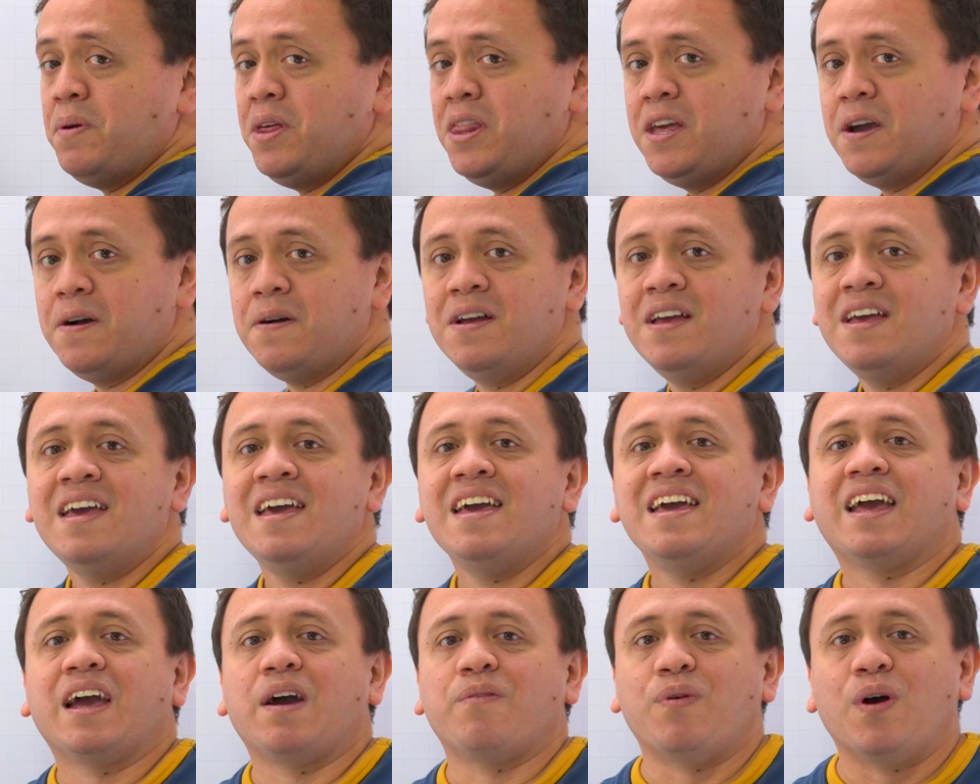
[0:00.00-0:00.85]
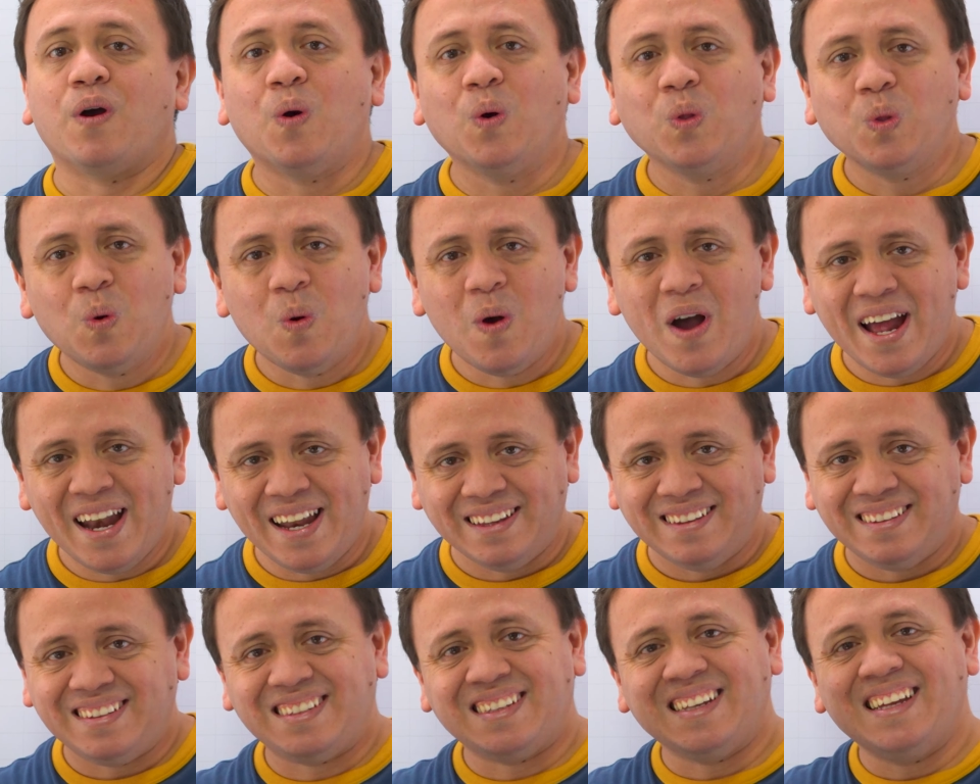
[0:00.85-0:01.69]
video. Have a good one
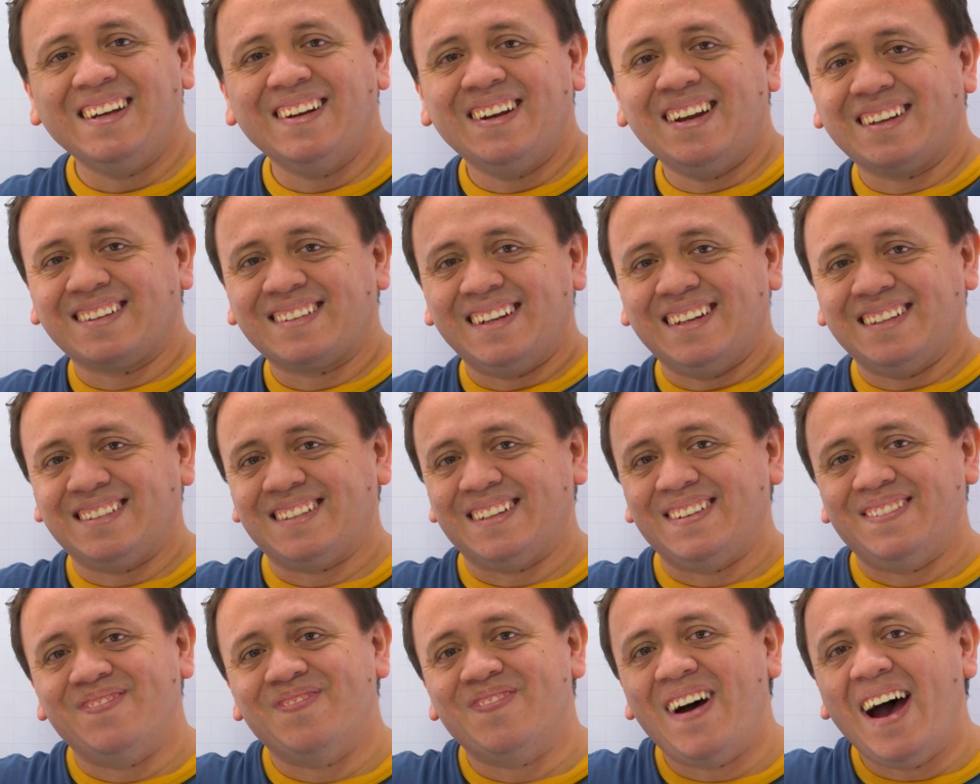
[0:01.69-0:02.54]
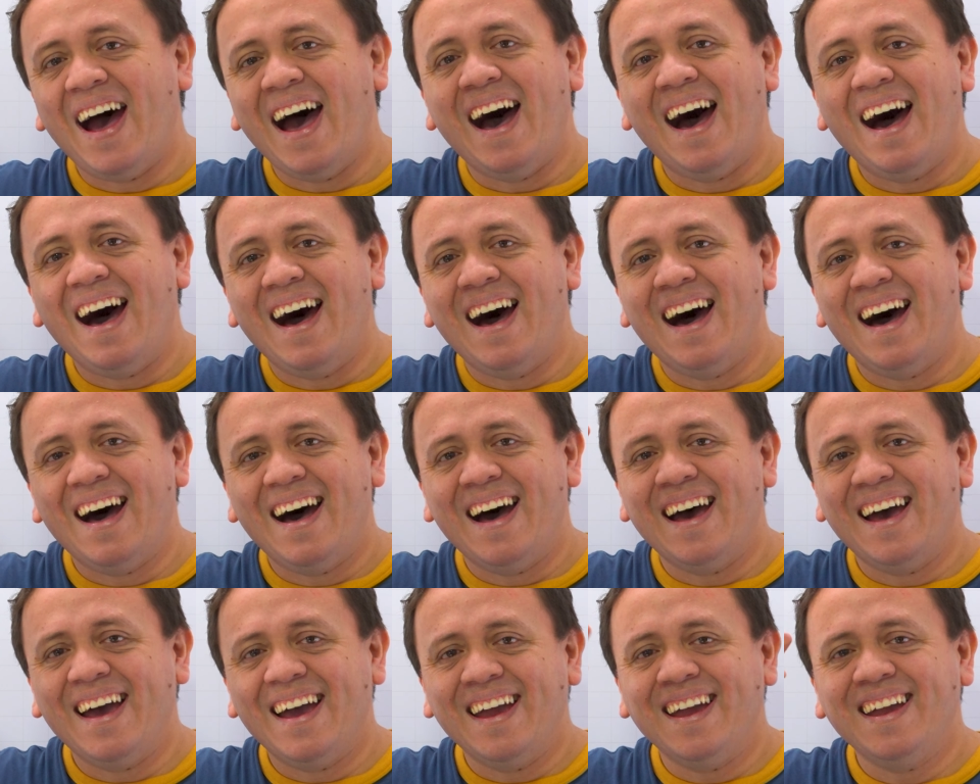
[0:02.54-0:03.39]
and see you next lesson.
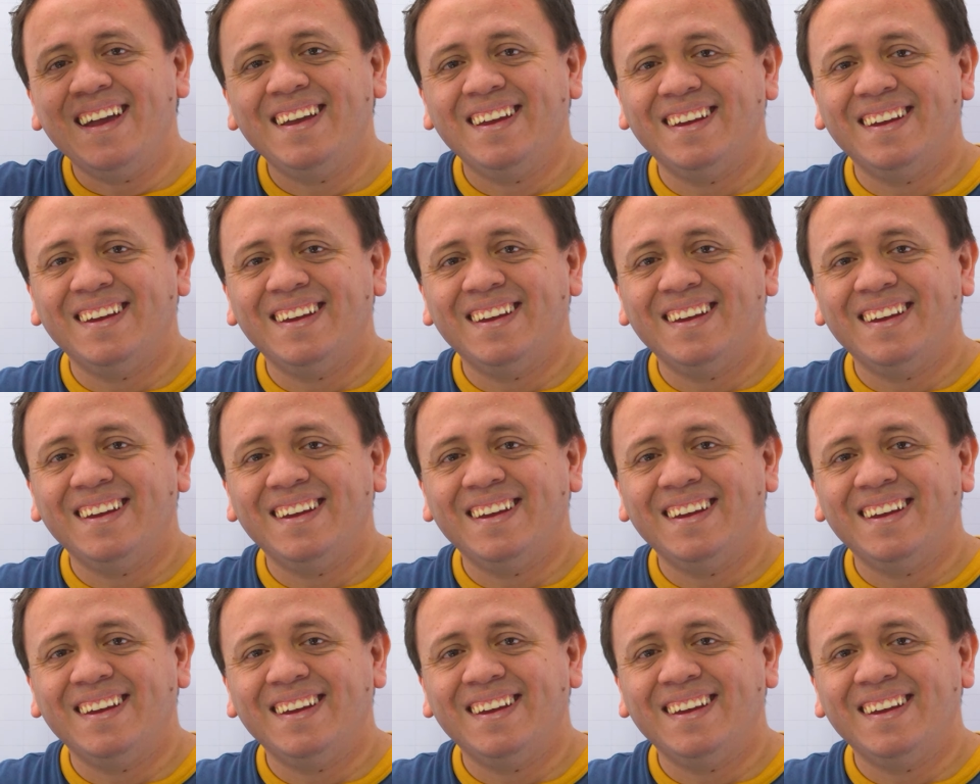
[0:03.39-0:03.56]
Bye!